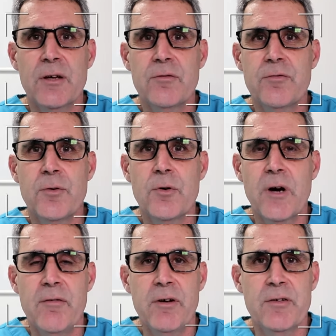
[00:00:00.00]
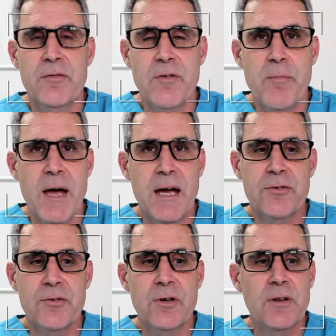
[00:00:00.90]
for evidence of a
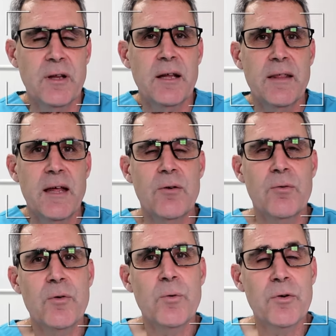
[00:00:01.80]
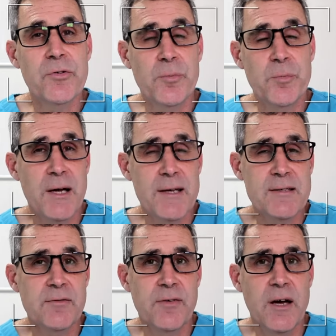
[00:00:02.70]
mass or anything like that, and we were surprised
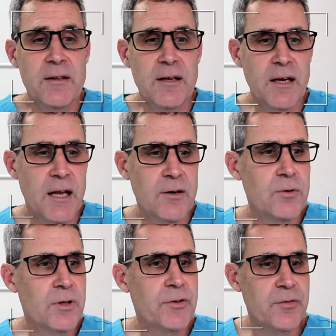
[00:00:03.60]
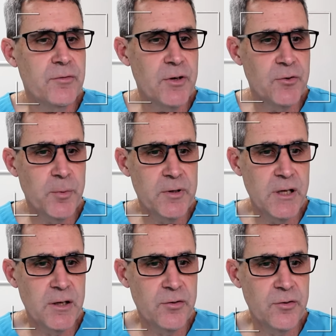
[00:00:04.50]
to find that it had a really severe
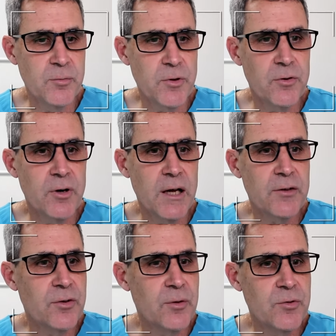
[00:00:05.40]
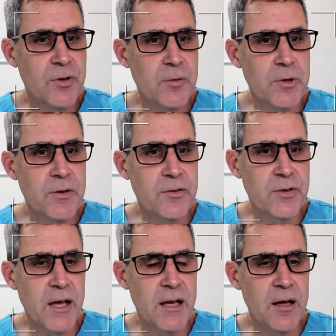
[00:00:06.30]
spontaneous pneumothorax. So I'm just going to bring the
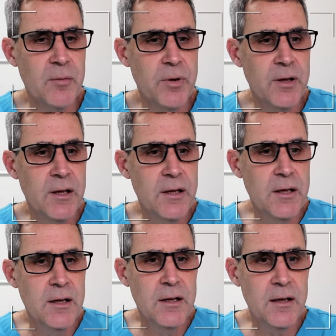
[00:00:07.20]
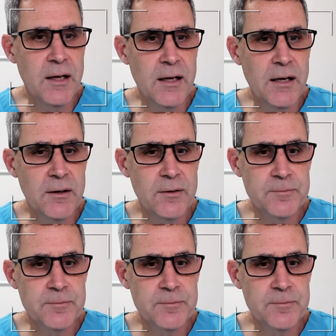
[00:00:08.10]
scan up now.